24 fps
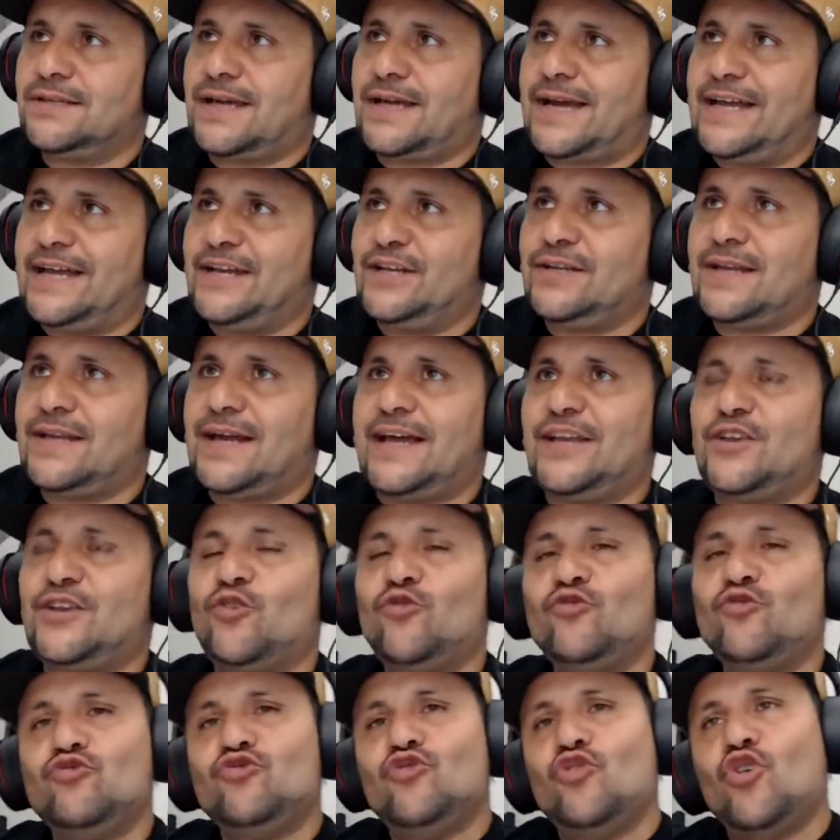I
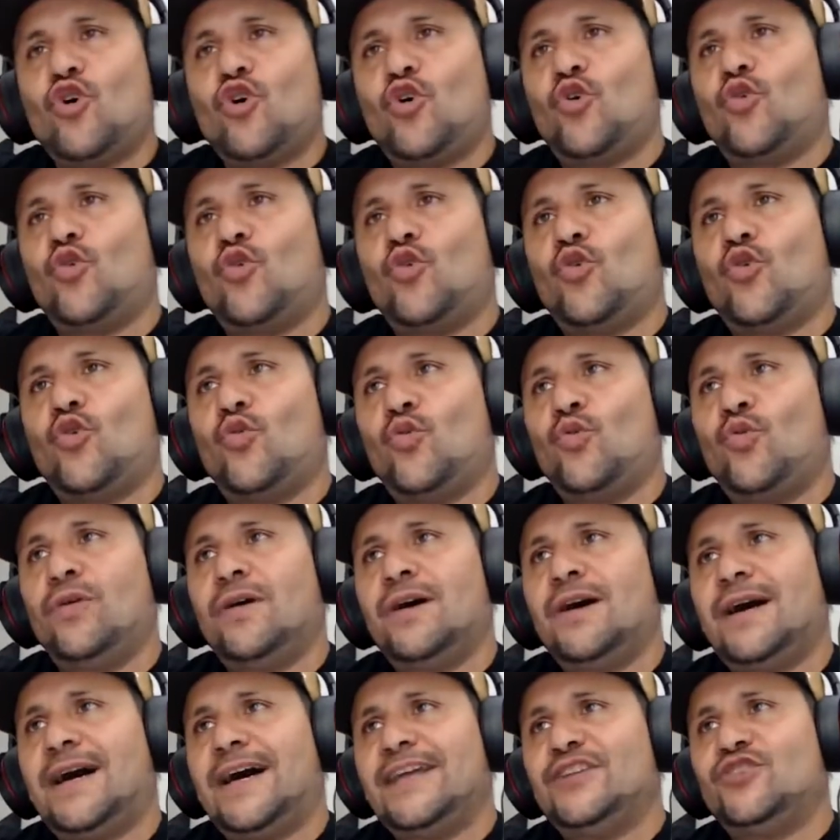don't know
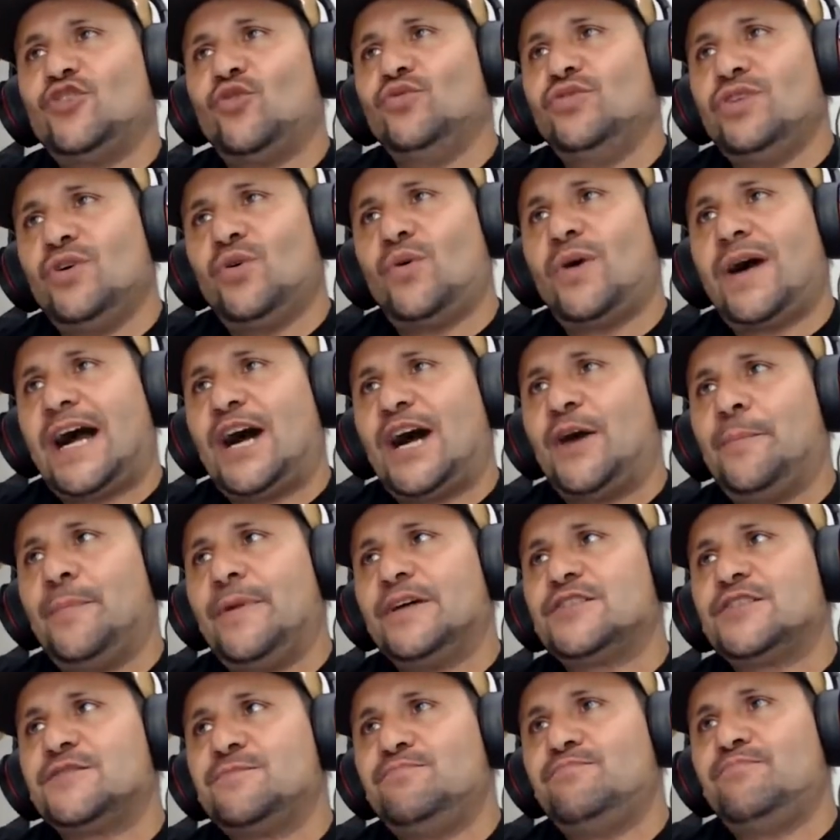how
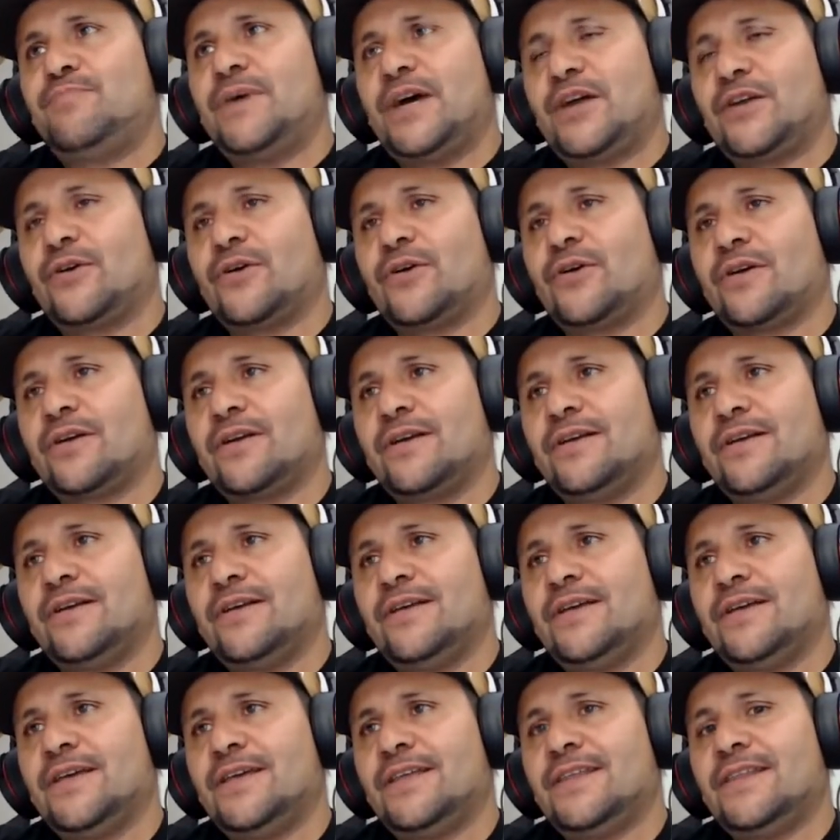much better
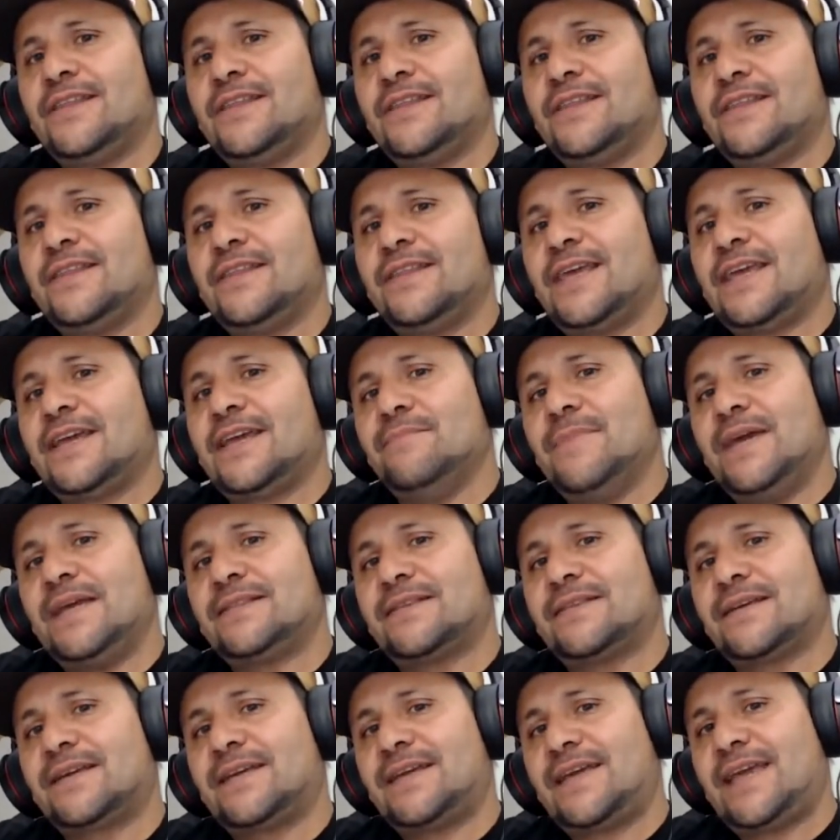they can make
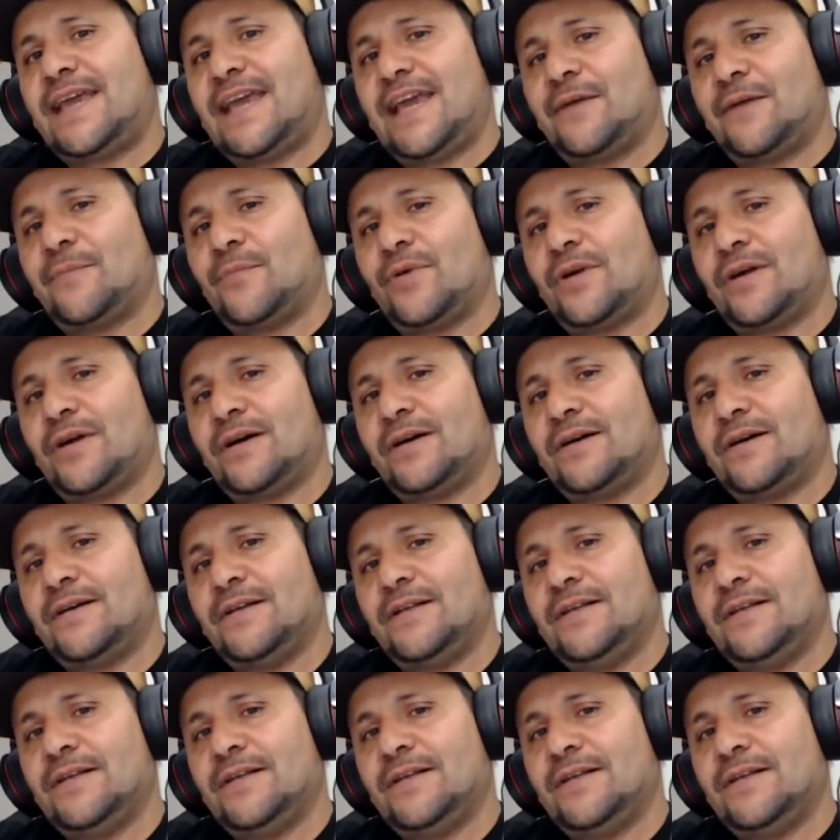the camera,